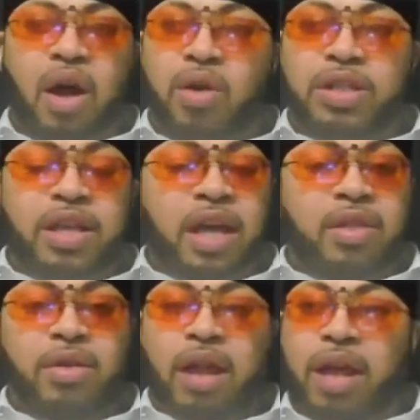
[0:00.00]
all these
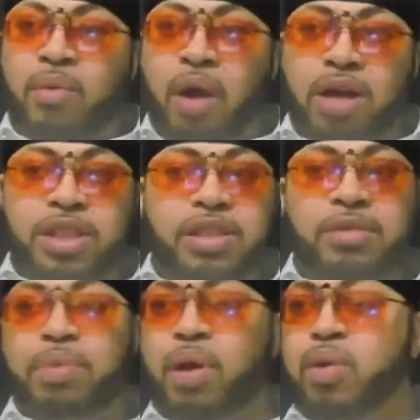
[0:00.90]
other like
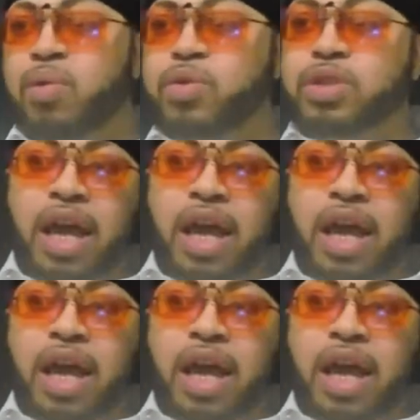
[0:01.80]
Washington Post,